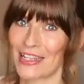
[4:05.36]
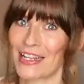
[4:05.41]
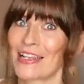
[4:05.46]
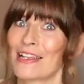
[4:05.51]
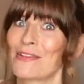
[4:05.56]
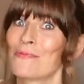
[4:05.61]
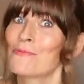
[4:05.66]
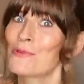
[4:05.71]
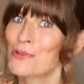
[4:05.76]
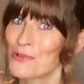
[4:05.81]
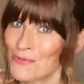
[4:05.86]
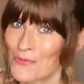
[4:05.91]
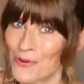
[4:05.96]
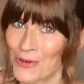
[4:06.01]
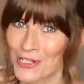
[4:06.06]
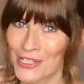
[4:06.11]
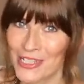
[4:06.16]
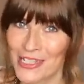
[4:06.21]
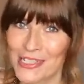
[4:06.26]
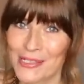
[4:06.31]
that he wouldn't
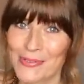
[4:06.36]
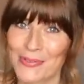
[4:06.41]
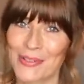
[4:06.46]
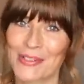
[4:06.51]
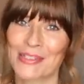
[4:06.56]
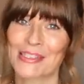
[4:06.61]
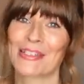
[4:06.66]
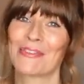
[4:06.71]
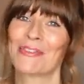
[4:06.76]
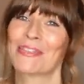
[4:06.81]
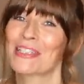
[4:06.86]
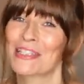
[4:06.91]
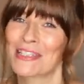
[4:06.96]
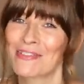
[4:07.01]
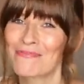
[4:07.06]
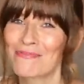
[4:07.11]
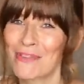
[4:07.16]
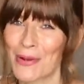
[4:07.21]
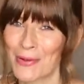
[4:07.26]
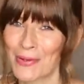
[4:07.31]
watch this one so it
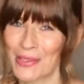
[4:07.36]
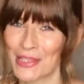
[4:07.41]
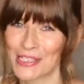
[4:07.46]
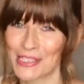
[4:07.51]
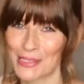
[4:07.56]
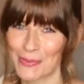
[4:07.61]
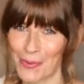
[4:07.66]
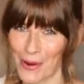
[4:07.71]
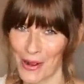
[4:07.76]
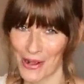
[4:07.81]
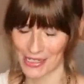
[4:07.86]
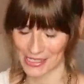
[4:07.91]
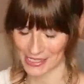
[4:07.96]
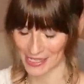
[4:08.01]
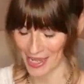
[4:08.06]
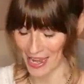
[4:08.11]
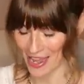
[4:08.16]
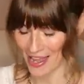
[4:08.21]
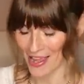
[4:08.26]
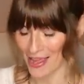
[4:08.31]
doesn't ruin the surprise.
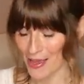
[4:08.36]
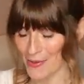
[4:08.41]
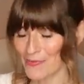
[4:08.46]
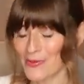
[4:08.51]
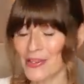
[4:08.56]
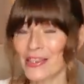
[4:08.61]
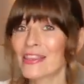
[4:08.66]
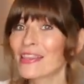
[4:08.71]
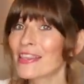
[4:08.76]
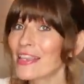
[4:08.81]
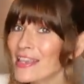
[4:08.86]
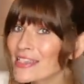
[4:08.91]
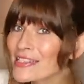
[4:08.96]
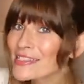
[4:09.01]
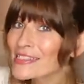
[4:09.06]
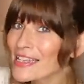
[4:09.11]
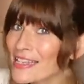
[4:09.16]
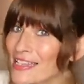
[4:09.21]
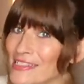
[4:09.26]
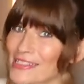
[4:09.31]
But
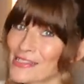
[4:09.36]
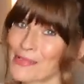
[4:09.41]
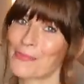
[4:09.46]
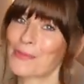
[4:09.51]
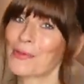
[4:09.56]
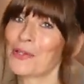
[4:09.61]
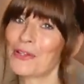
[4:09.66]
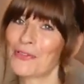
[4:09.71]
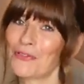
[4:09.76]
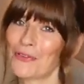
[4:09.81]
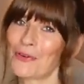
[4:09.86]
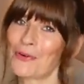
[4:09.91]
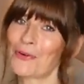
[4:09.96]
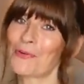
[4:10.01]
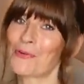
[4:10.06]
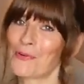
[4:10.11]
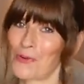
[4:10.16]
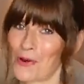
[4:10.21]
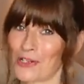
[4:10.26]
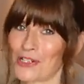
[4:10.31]
this is the beautiful
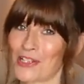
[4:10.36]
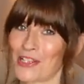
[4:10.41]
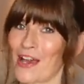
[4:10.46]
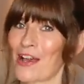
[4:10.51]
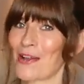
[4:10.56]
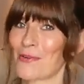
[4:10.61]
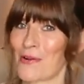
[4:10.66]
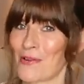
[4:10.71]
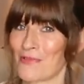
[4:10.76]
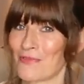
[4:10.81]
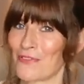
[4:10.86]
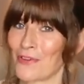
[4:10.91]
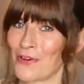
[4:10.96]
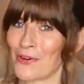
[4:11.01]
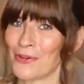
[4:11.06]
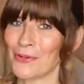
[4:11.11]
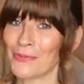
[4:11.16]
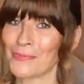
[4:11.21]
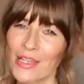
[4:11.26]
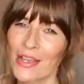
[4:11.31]
watch that I went
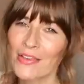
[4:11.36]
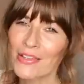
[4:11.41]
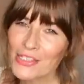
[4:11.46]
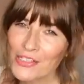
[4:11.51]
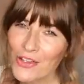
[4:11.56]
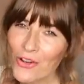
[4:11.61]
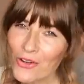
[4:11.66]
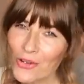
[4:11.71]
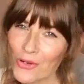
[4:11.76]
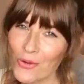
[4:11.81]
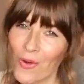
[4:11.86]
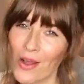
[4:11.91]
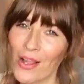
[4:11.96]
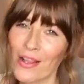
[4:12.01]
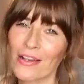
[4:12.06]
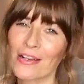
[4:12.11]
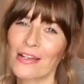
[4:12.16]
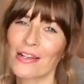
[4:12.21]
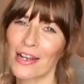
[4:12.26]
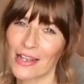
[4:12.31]
for. Now, he's got
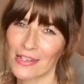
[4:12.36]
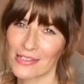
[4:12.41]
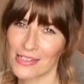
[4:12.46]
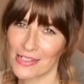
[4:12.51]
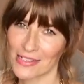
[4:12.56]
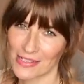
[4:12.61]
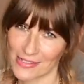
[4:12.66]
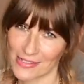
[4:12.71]
quite a classic